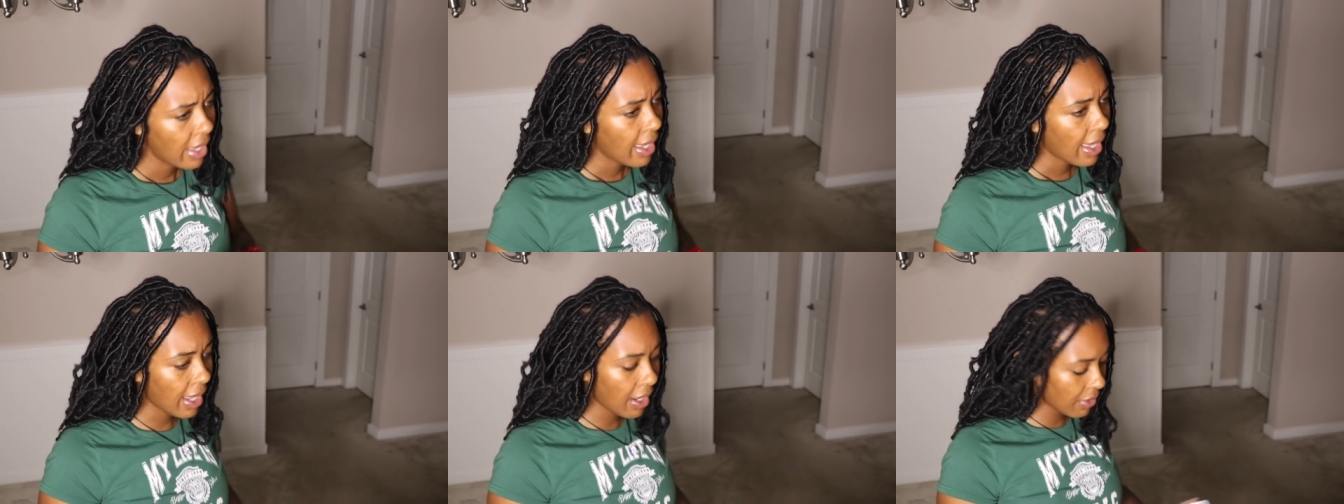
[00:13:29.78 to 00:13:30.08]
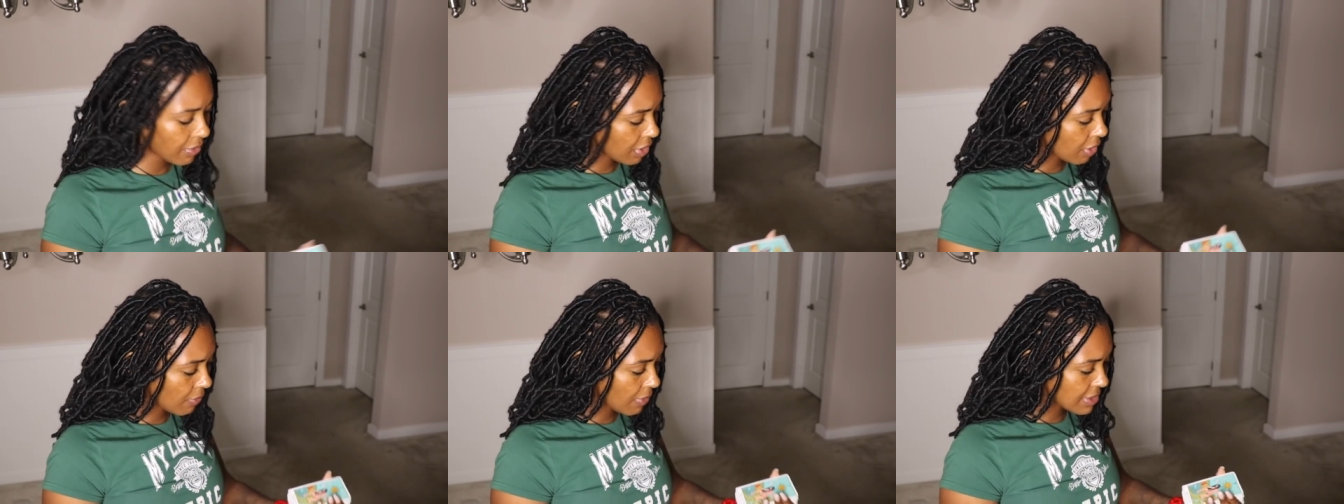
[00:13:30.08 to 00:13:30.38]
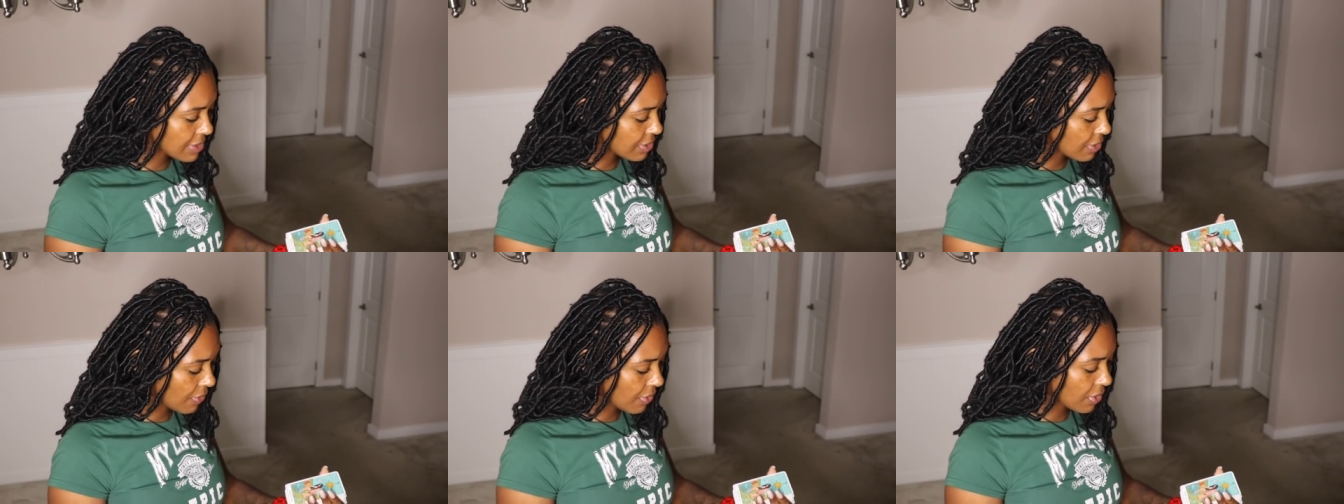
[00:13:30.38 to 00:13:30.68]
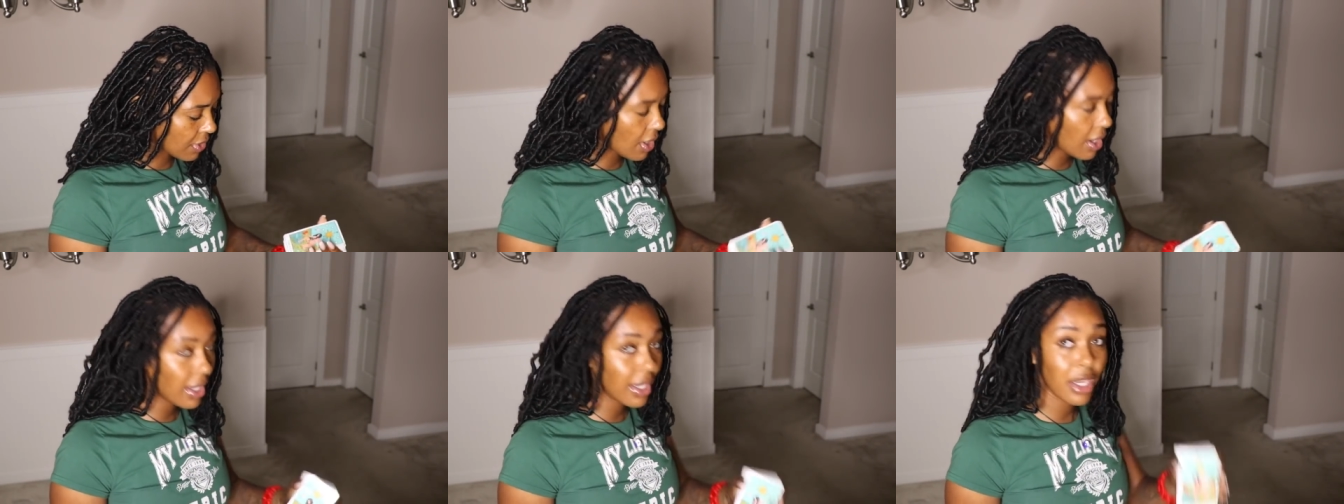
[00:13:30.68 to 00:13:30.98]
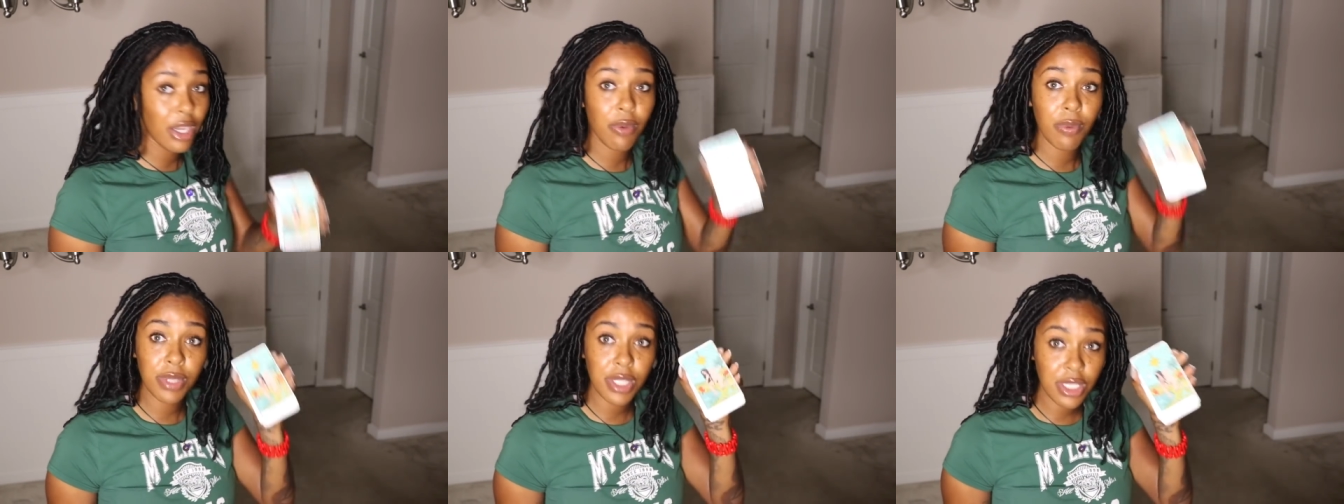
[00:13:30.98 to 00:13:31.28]
I don't know what's going on
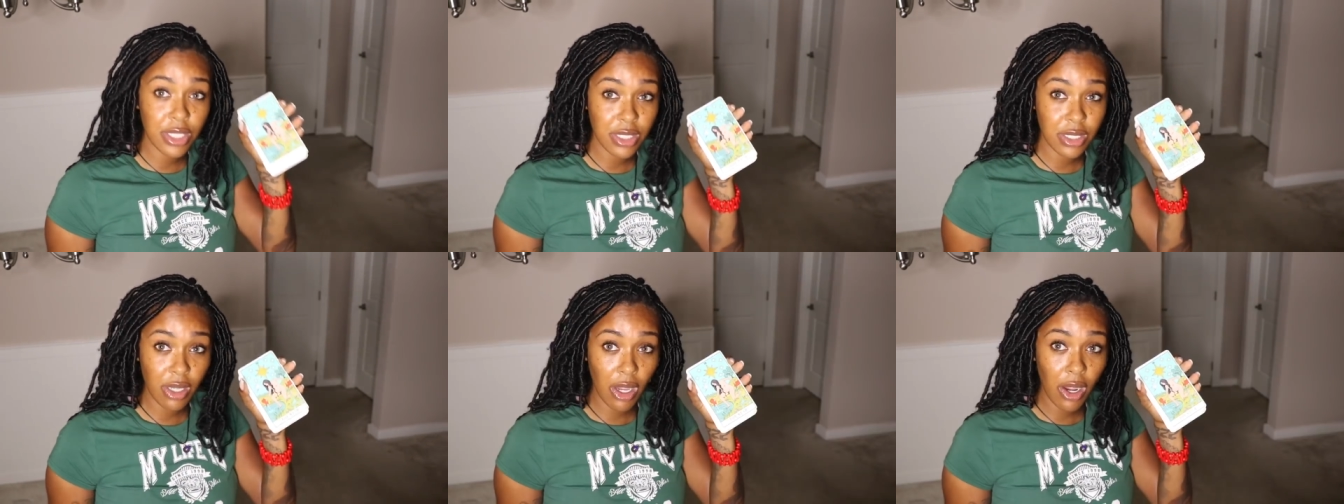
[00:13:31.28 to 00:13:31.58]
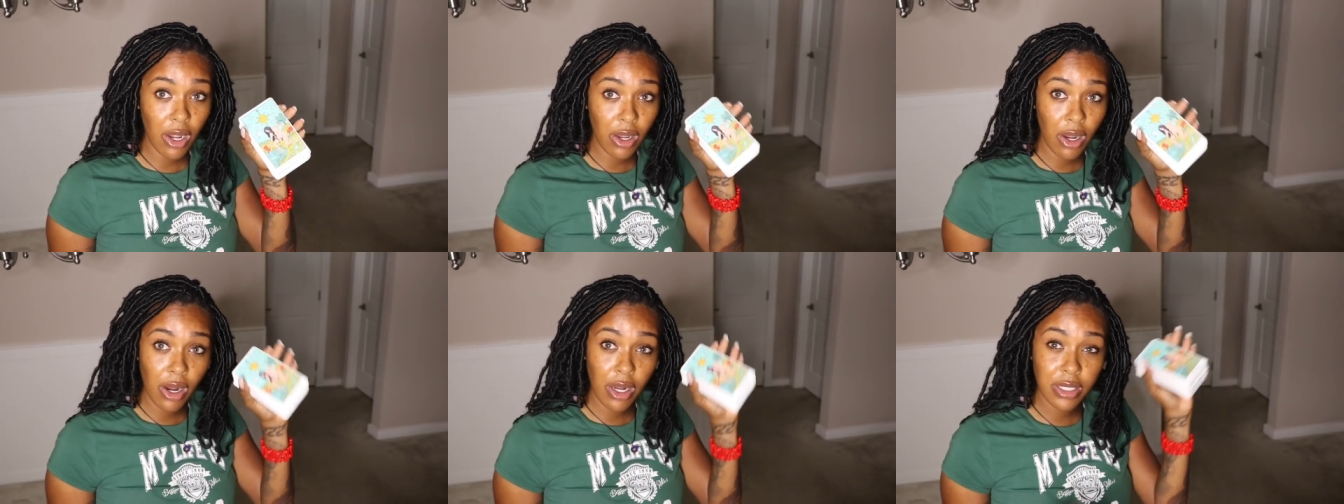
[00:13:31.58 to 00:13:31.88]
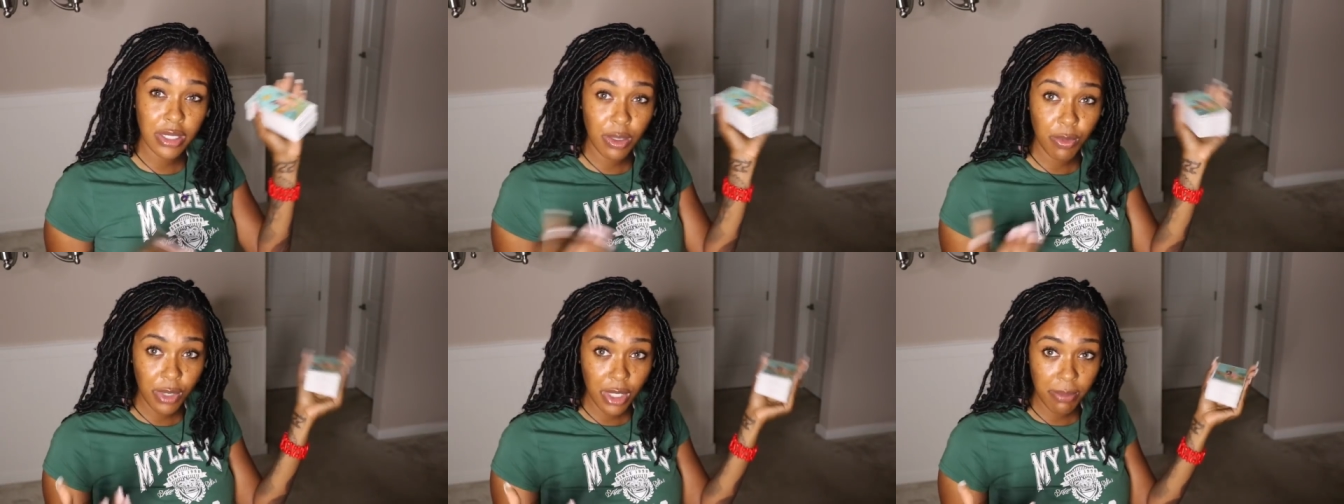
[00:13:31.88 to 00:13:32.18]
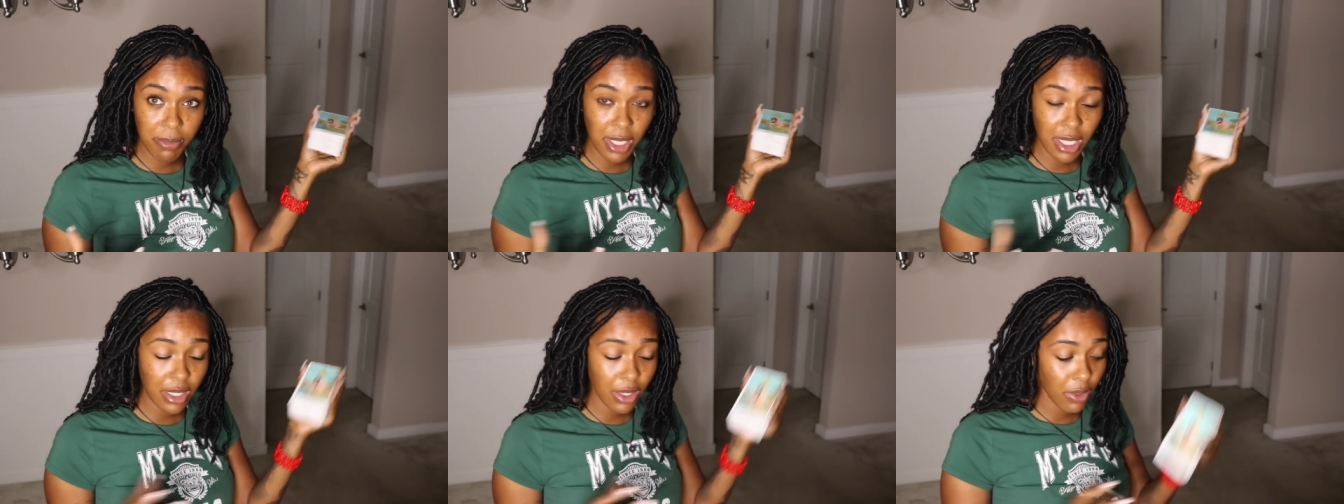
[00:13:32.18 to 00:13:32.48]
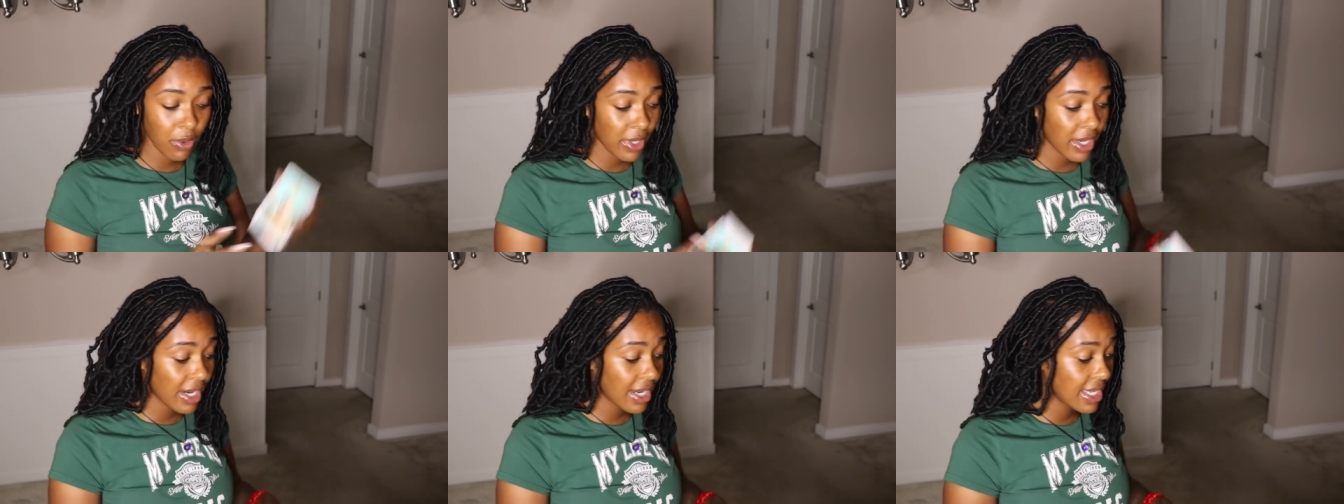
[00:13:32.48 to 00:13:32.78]
here with this star card. Someone could be an
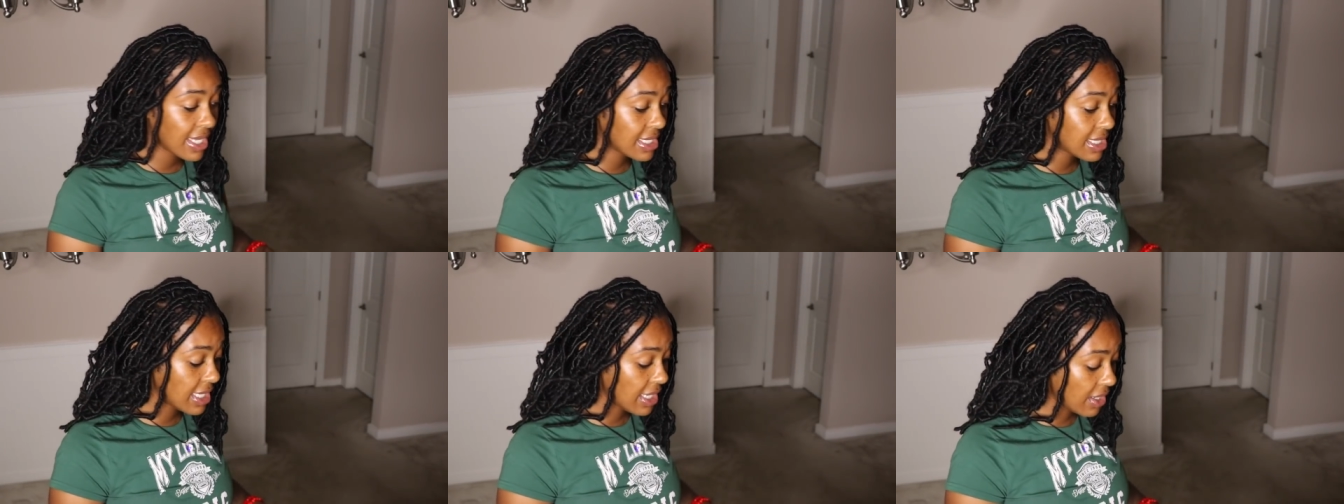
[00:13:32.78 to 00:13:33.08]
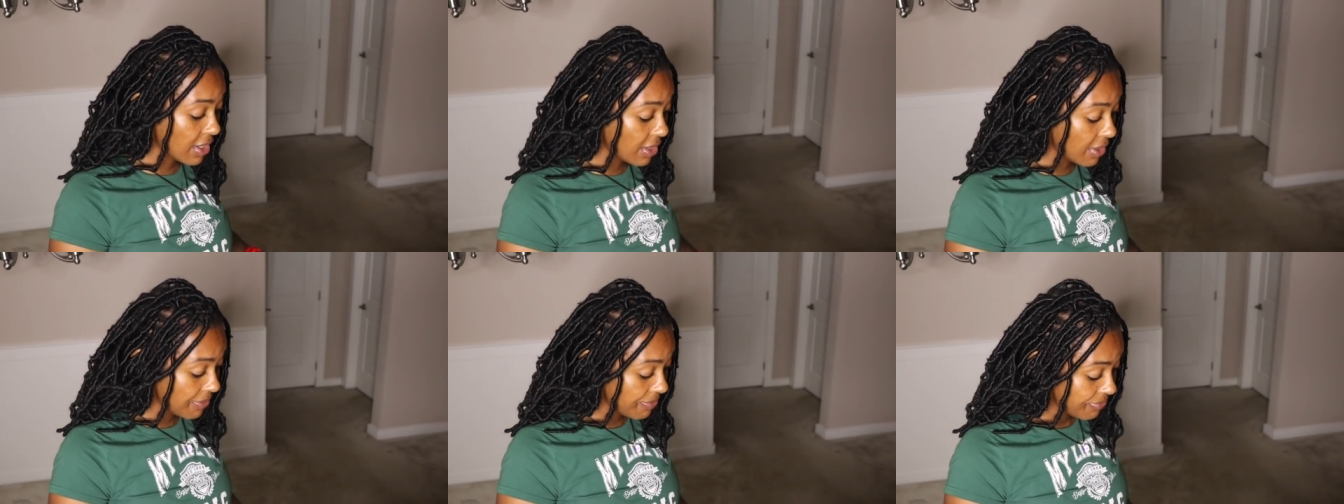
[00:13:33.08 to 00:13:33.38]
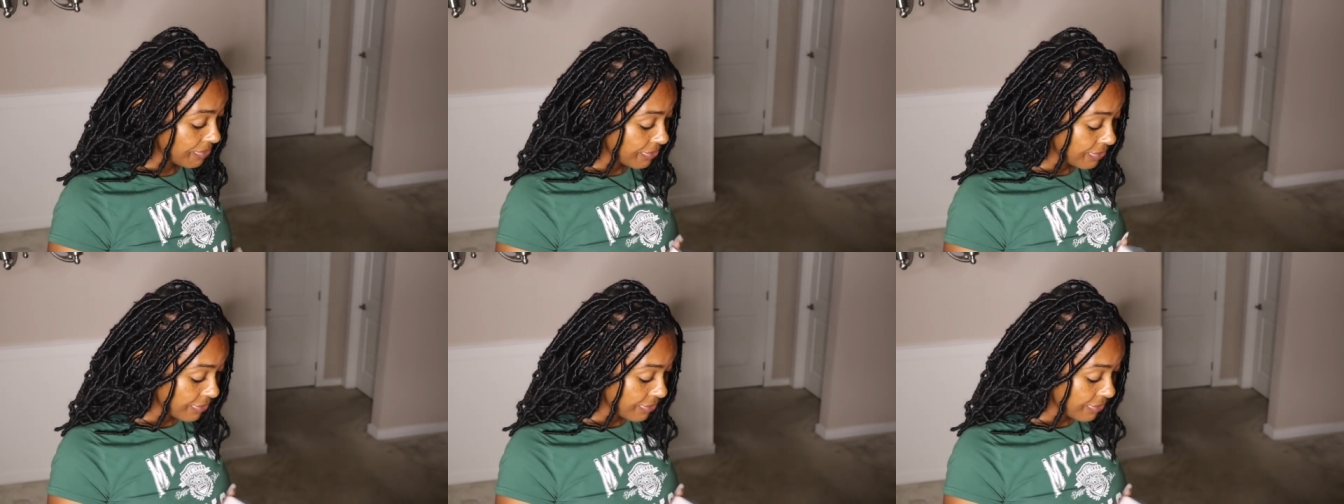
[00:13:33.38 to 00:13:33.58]
Aquarius here.